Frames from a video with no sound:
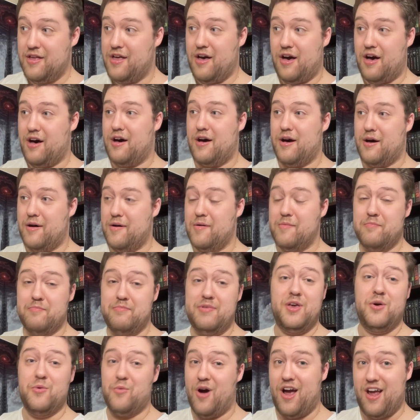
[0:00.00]
Uh,
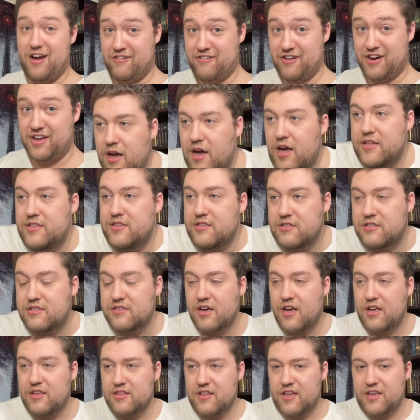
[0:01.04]
be wary. I did
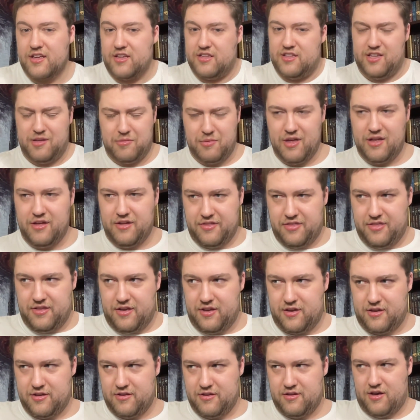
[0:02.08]
sign like an email
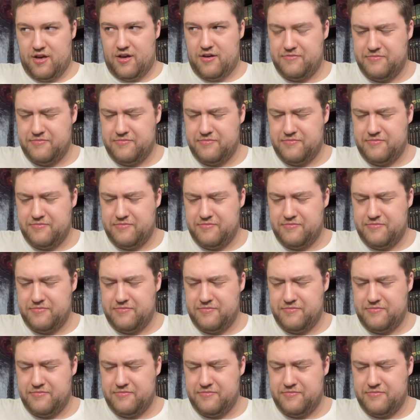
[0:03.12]
thing uh,